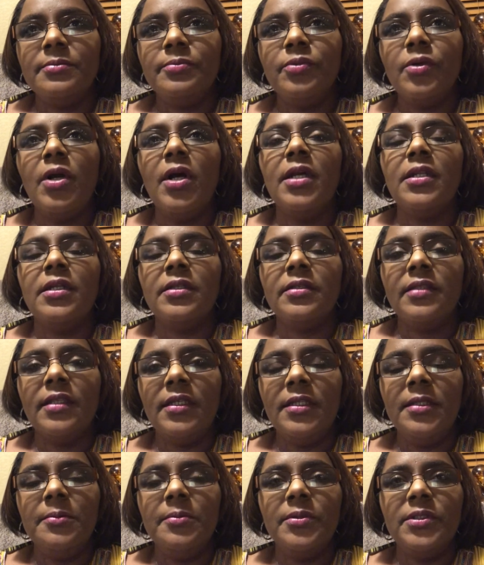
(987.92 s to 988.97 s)
product
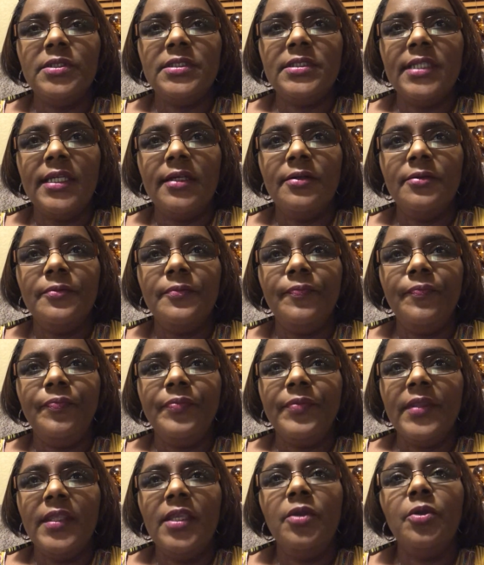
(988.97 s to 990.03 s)
that he puts out.
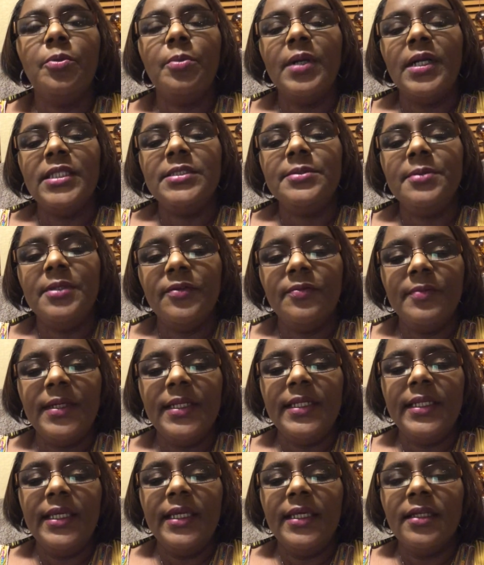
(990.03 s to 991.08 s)
He reminds me of my
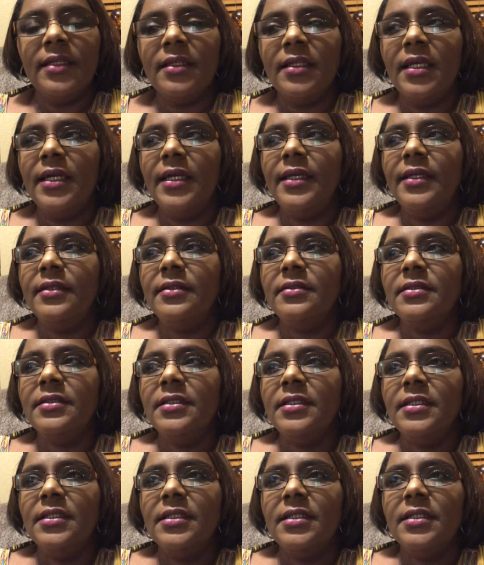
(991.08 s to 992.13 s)
dad a lot,
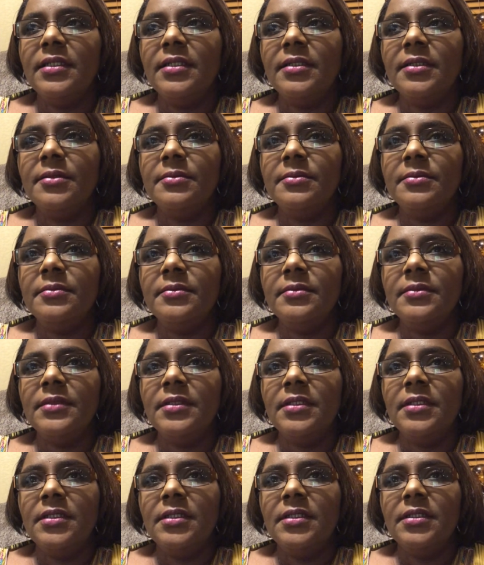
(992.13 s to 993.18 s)
um,
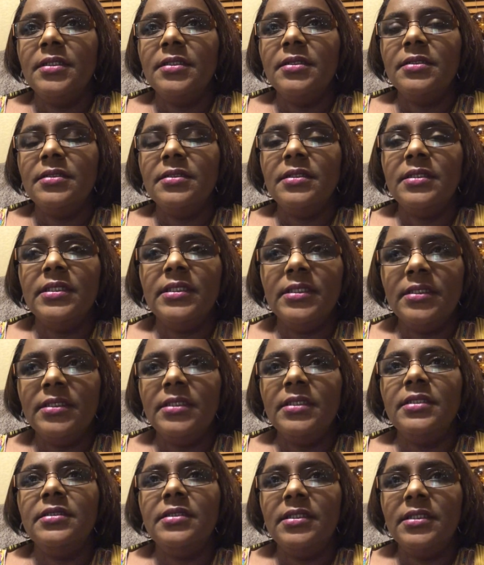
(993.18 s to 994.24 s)

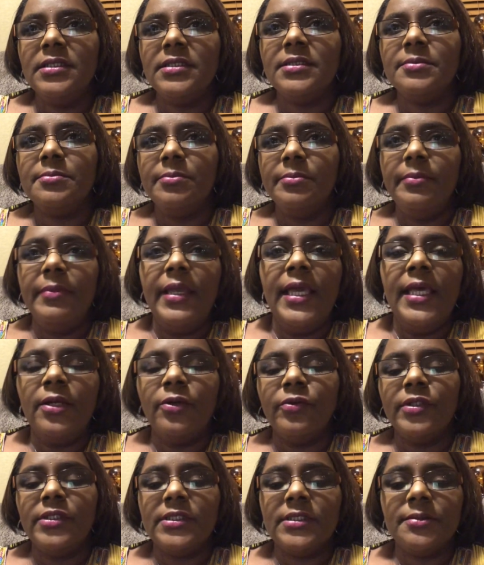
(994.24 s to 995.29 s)
in his
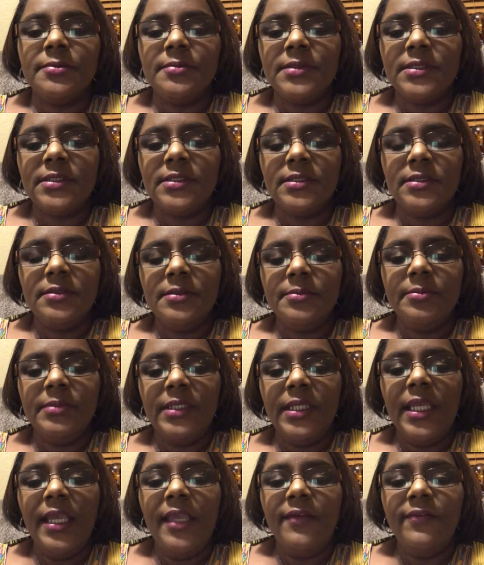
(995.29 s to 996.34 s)
mannerisms and
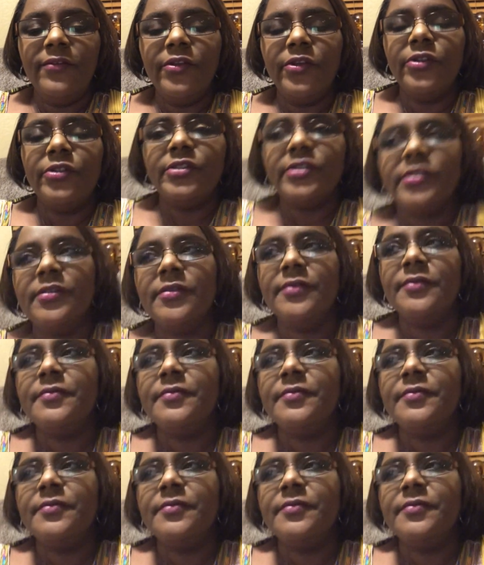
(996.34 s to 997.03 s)
behaviors